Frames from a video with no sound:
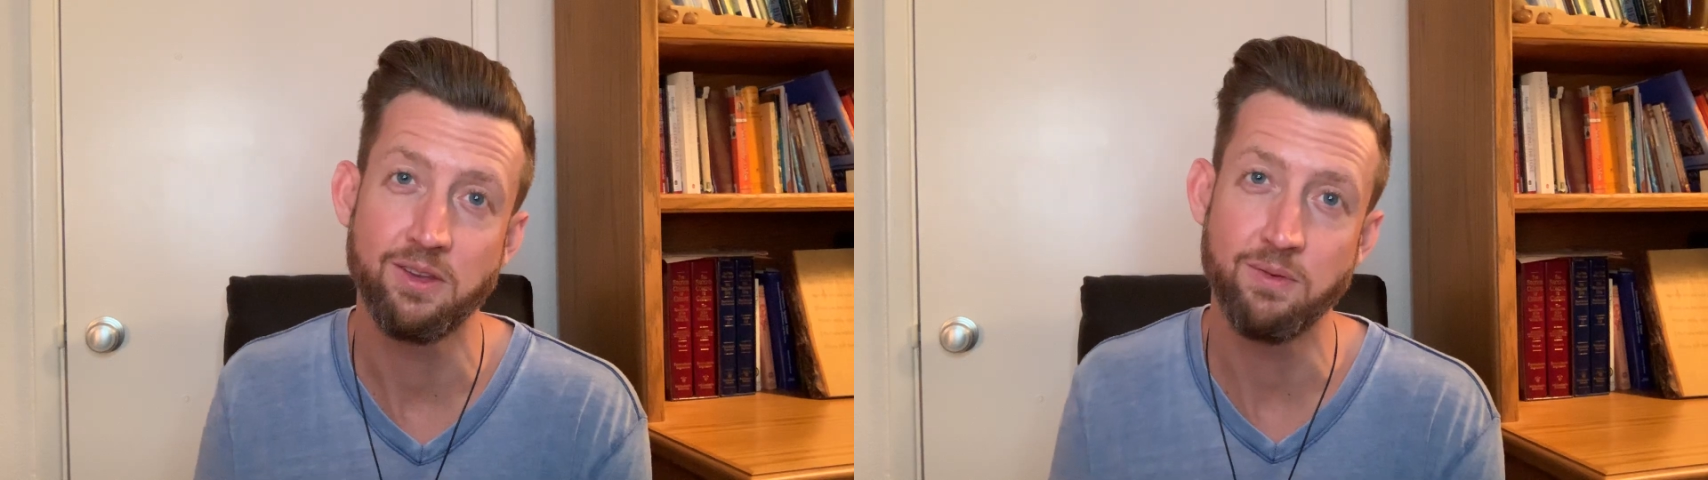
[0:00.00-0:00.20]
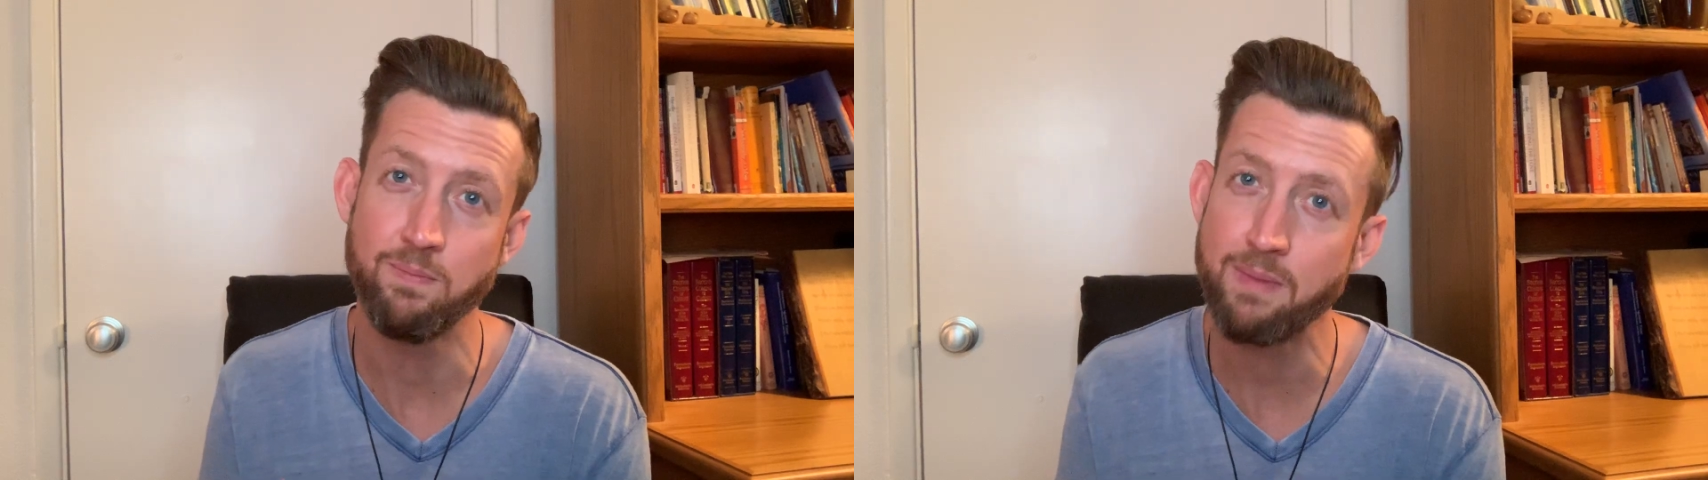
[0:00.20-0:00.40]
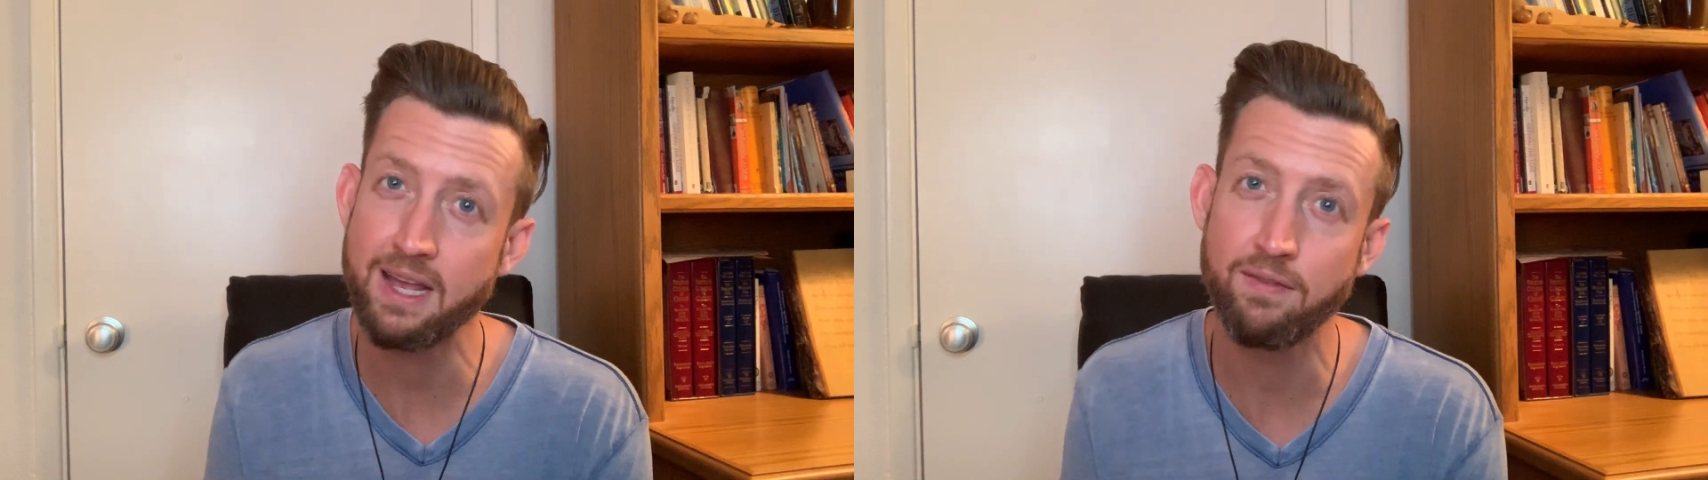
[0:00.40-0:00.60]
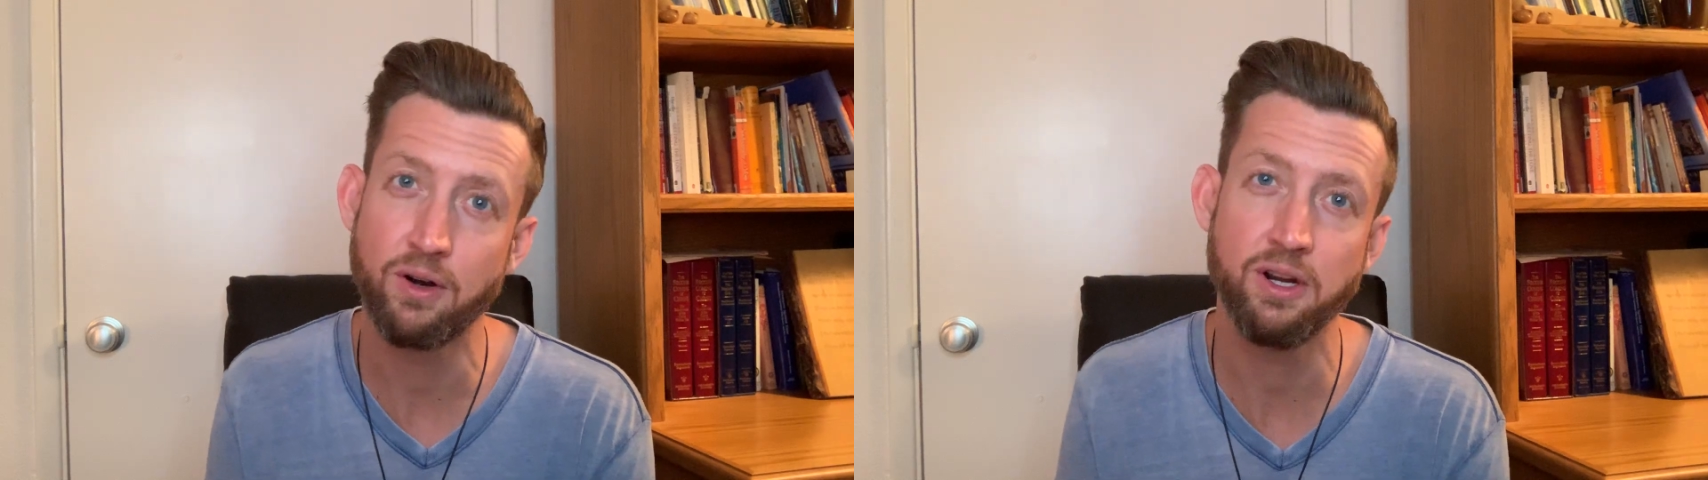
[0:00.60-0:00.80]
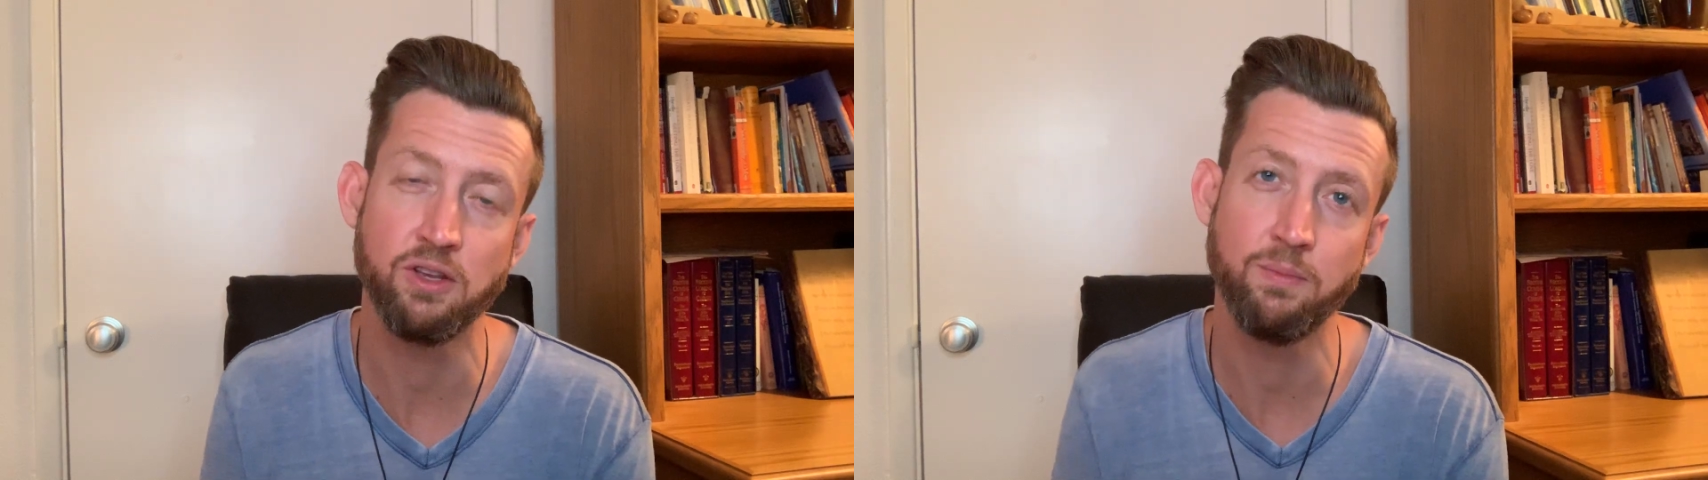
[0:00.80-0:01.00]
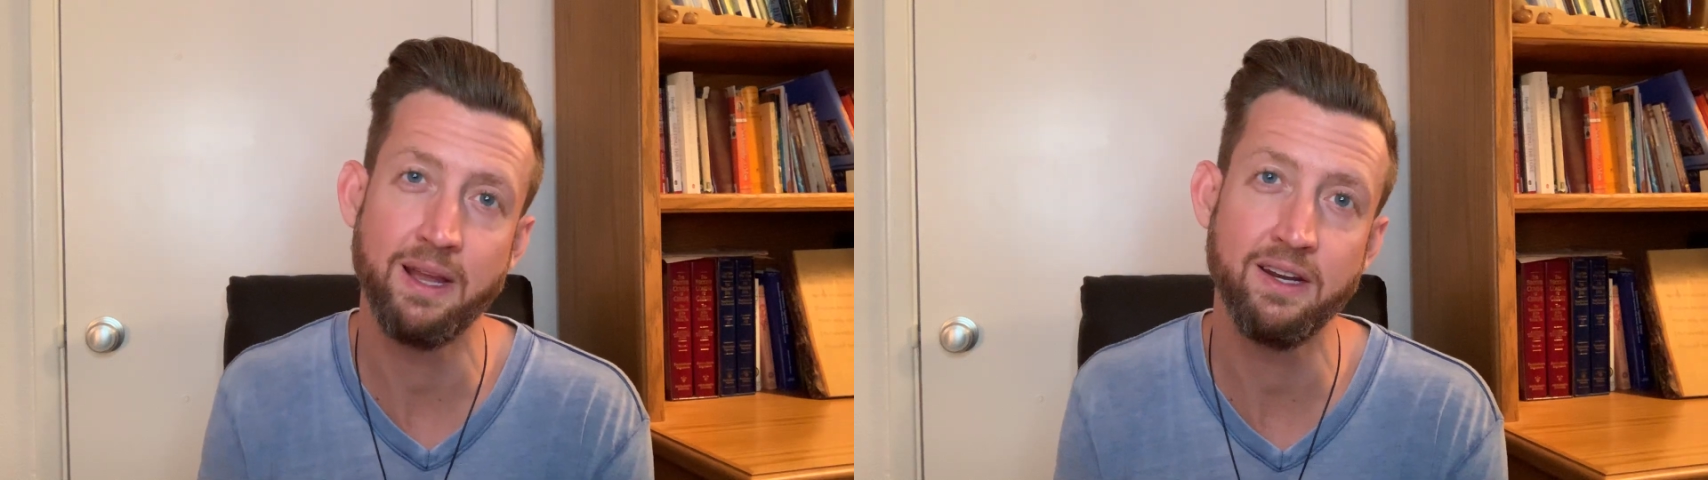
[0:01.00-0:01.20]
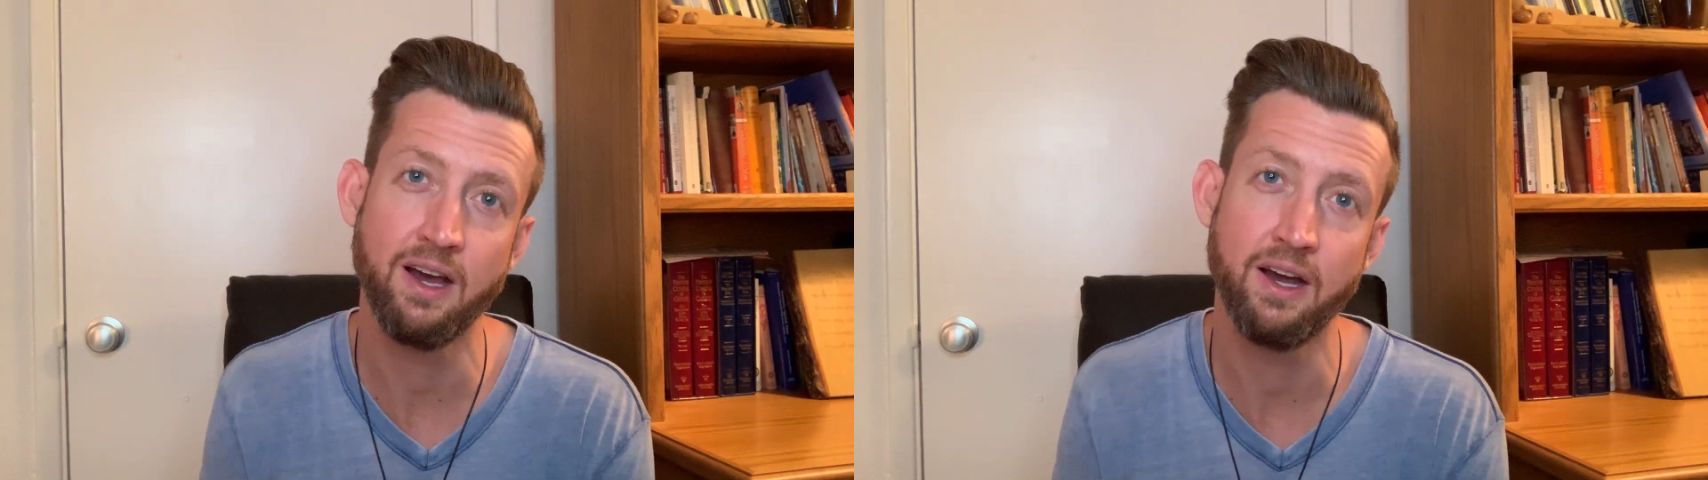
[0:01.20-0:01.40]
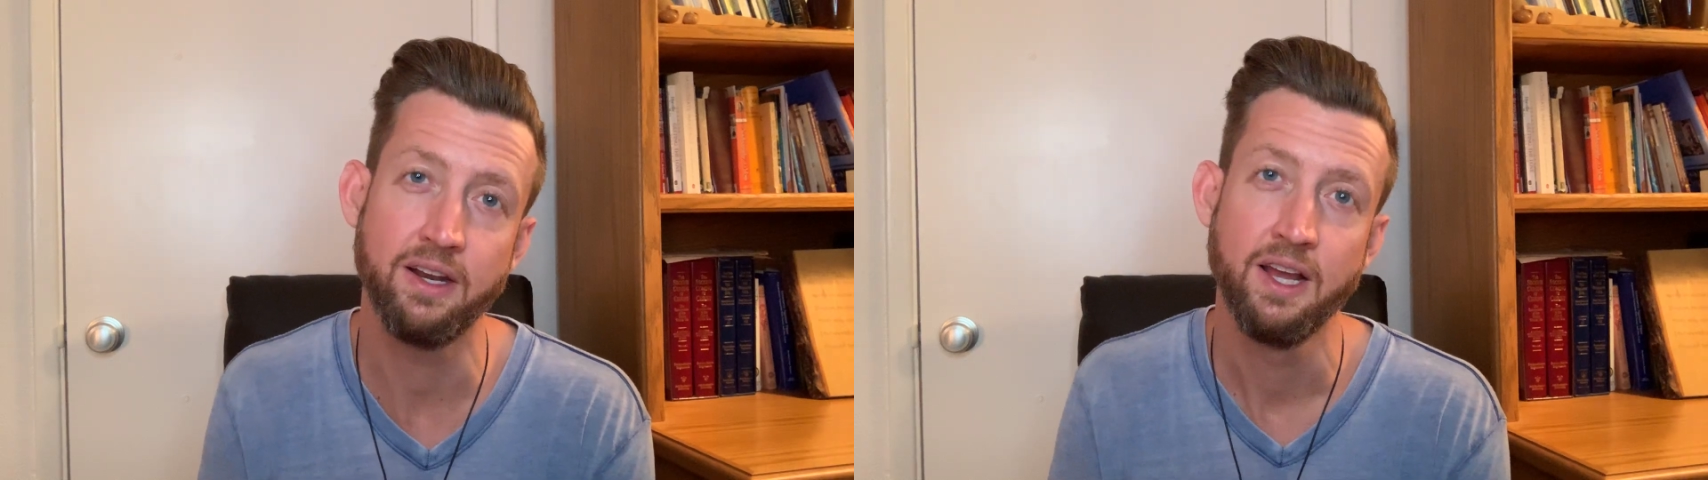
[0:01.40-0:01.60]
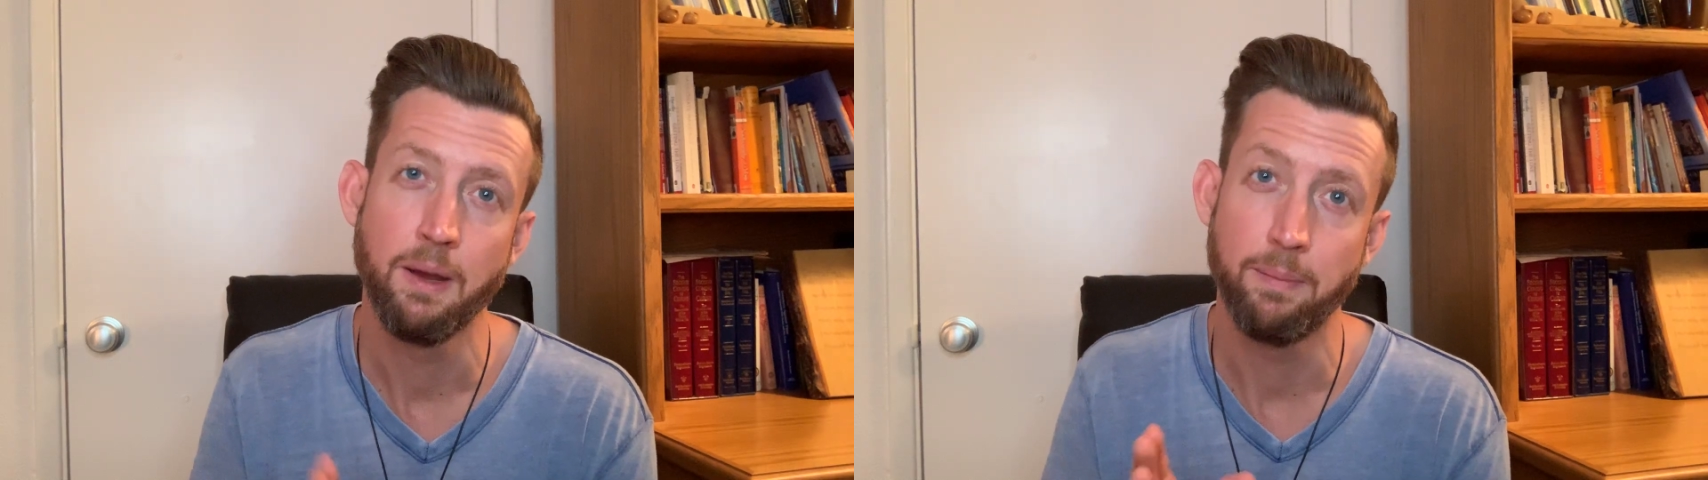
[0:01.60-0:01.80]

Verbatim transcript: you may have heard it, you may not,